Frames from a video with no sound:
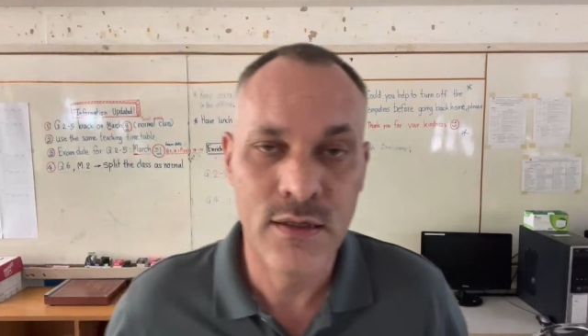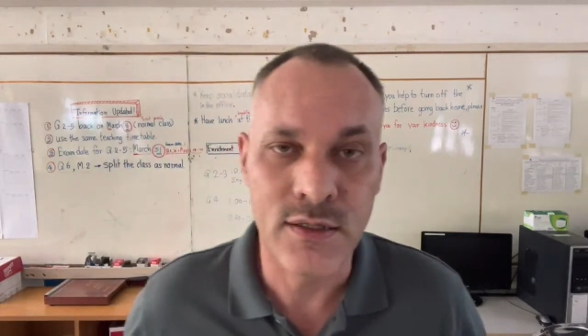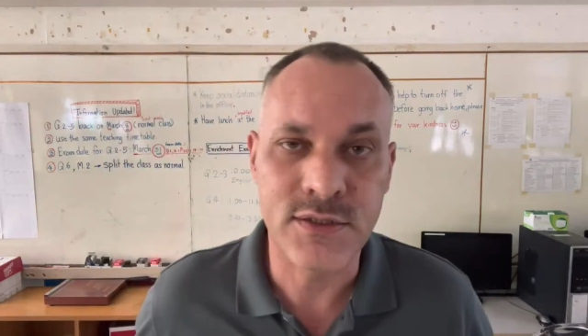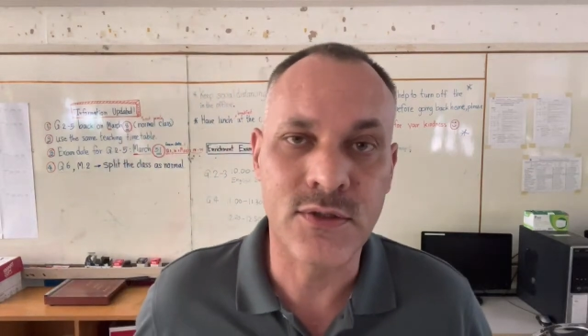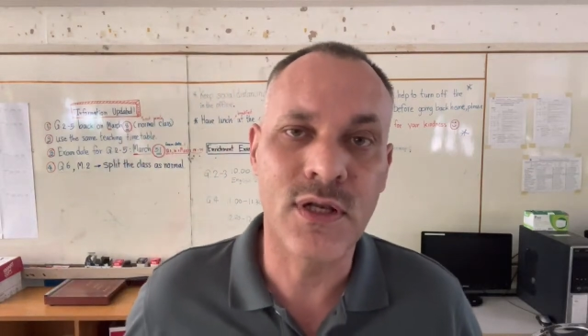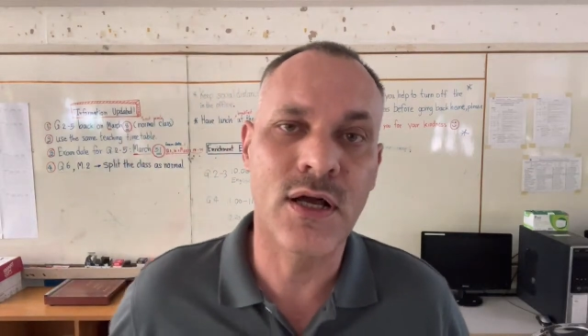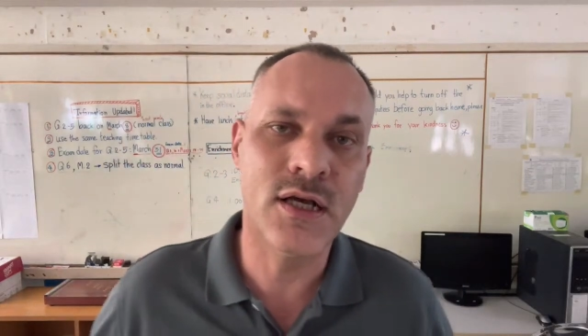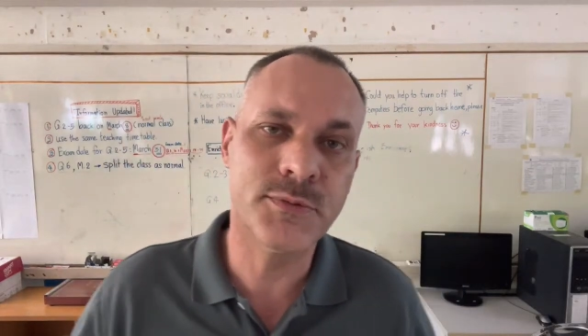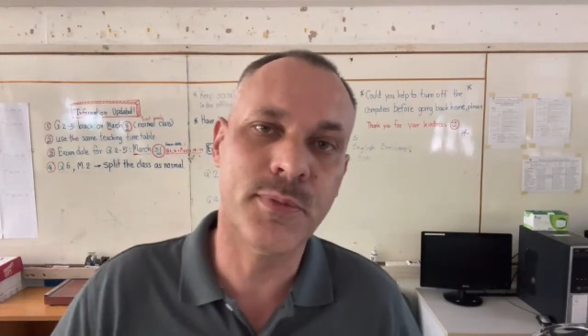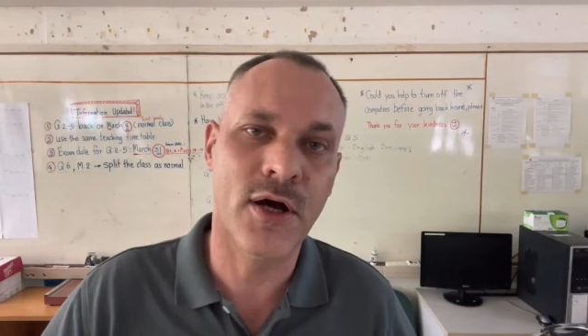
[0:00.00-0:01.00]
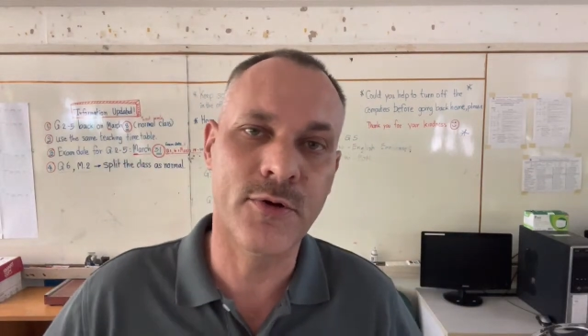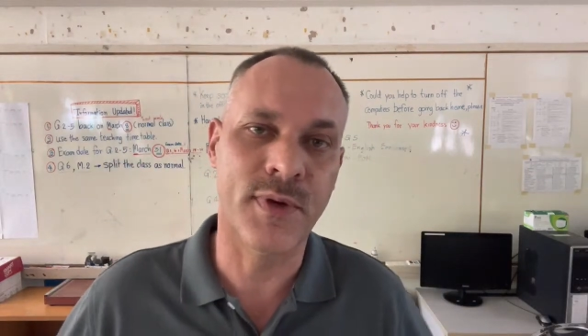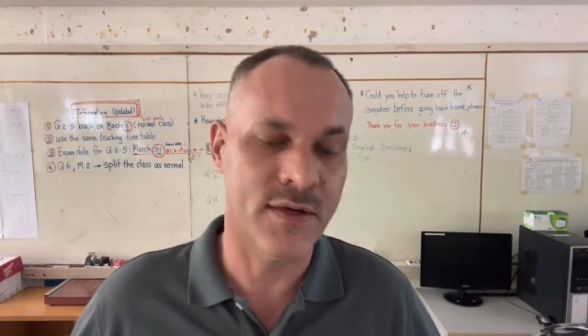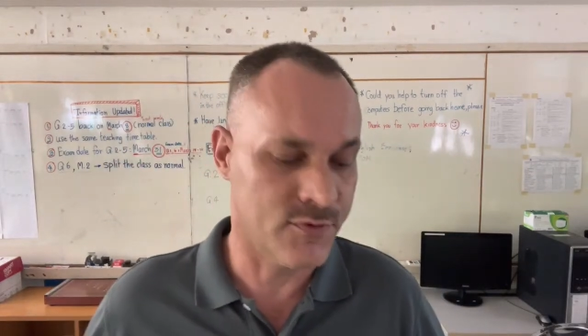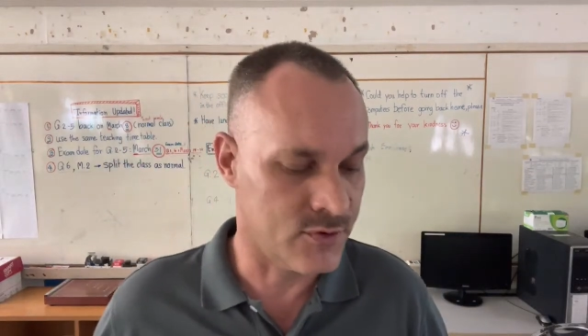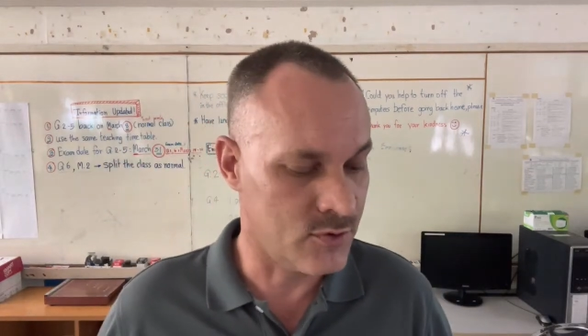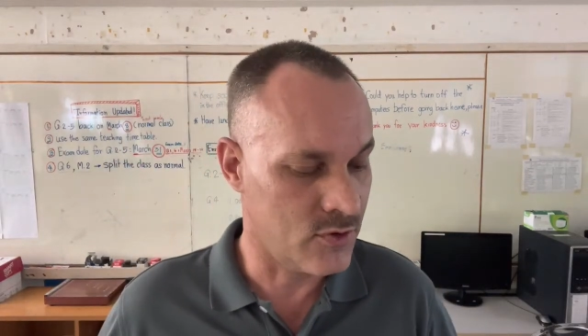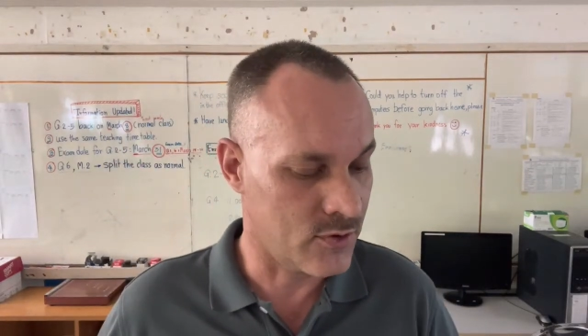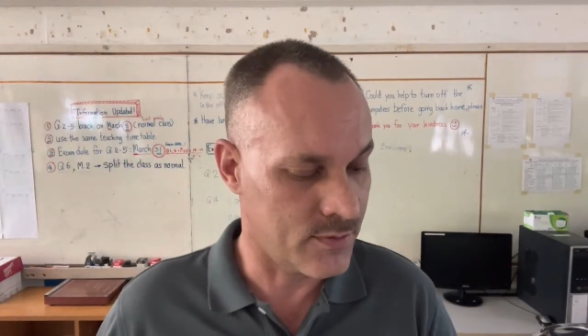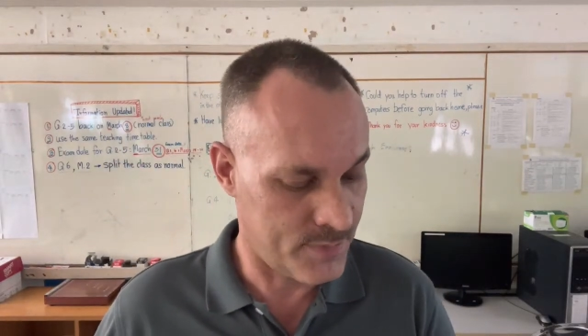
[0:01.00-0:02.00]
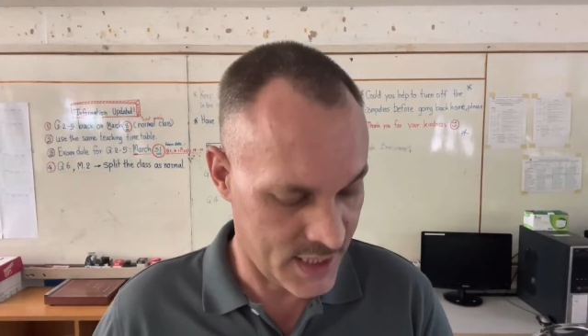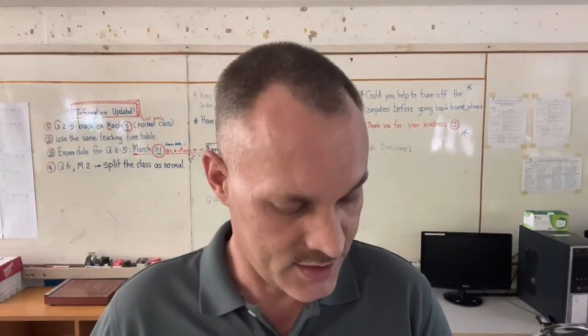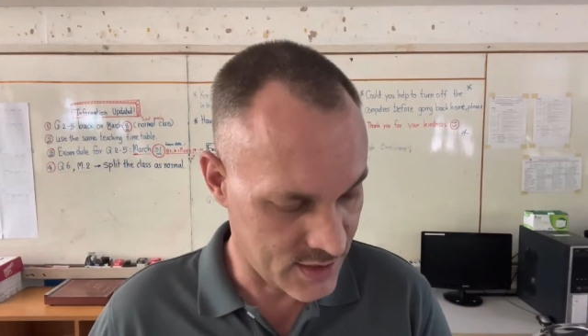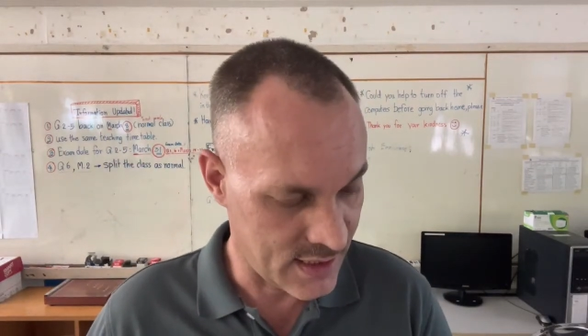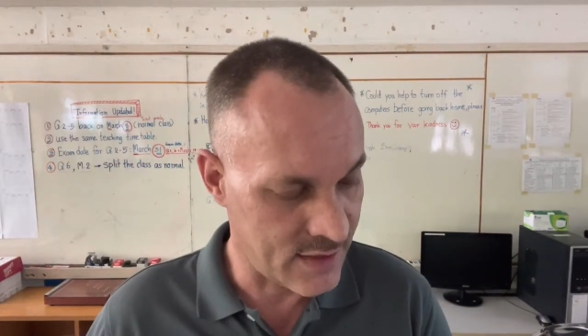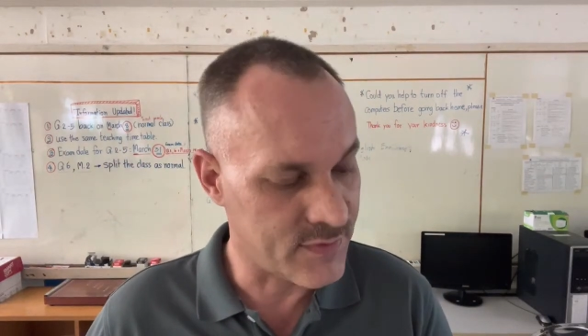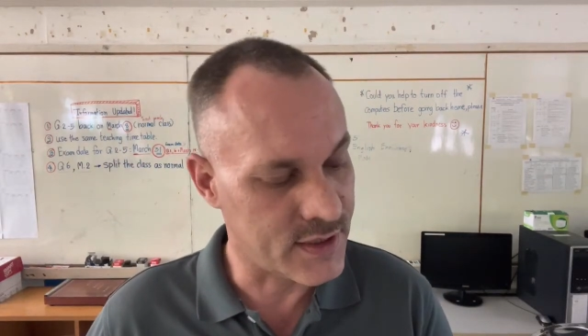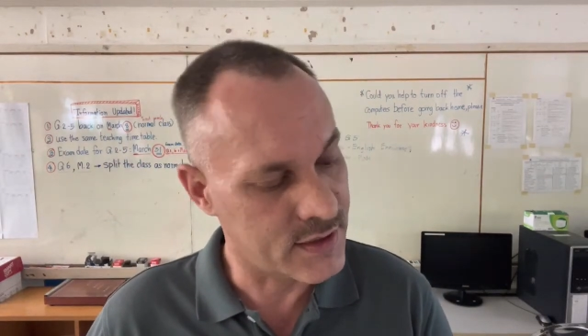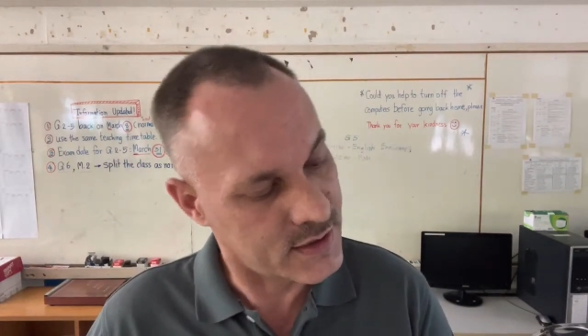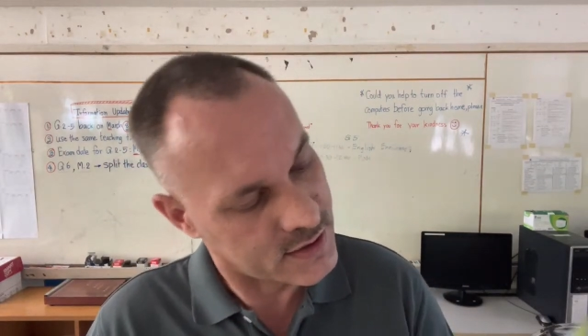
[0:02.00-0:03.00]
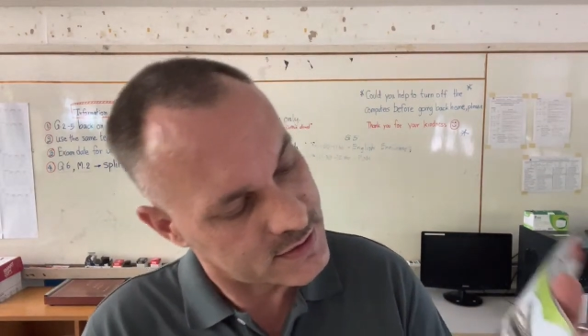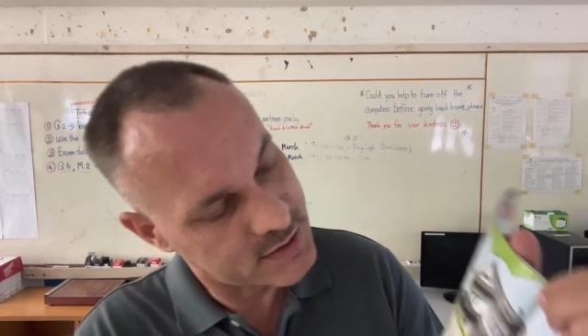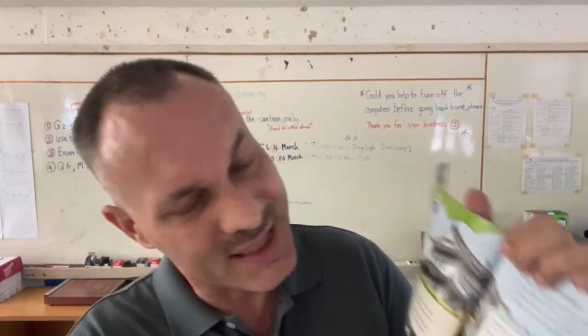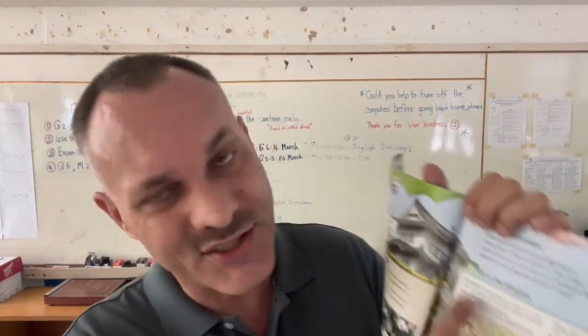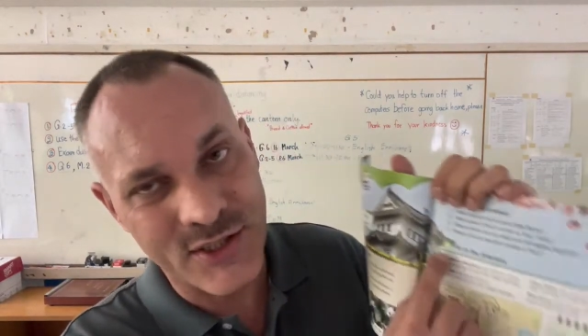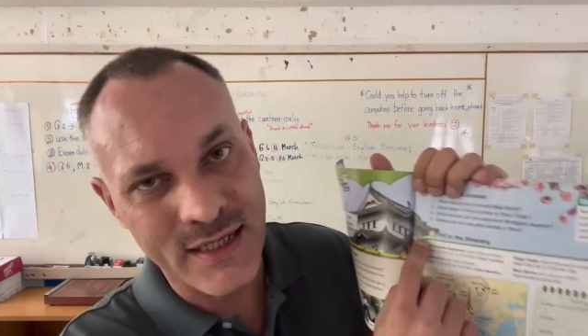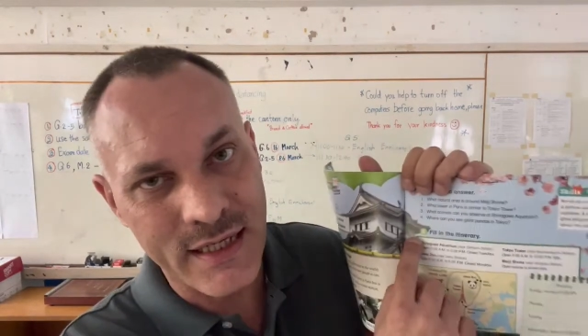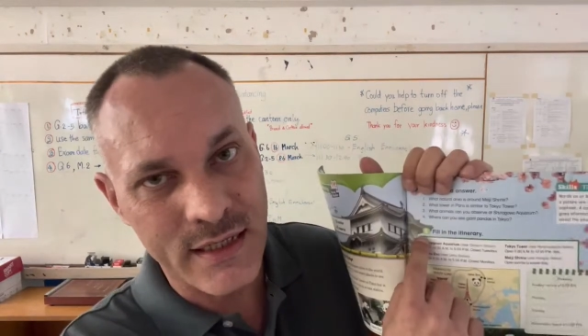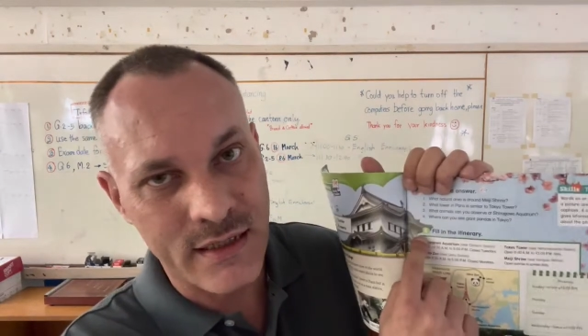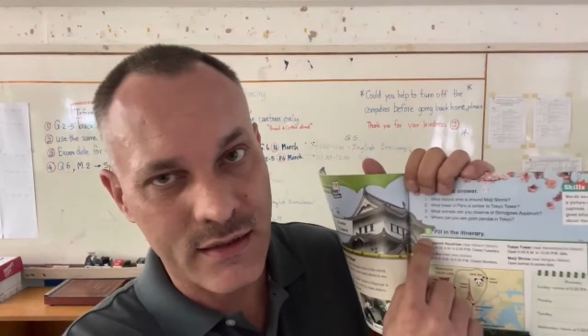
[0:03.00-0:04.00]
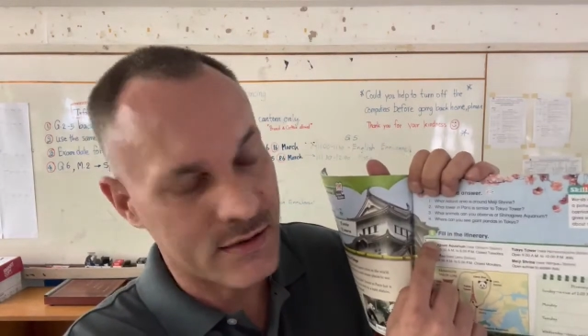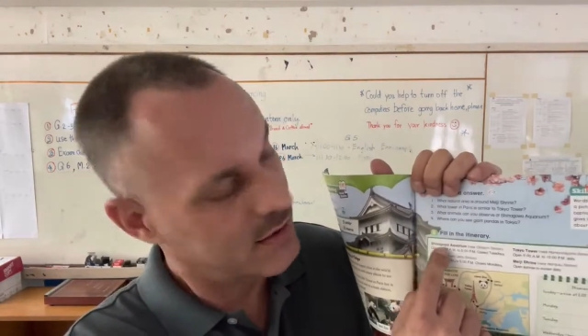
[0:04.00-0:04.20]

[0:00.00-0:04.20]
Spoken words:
Okay, so the last part we have to do on page 11 is section E.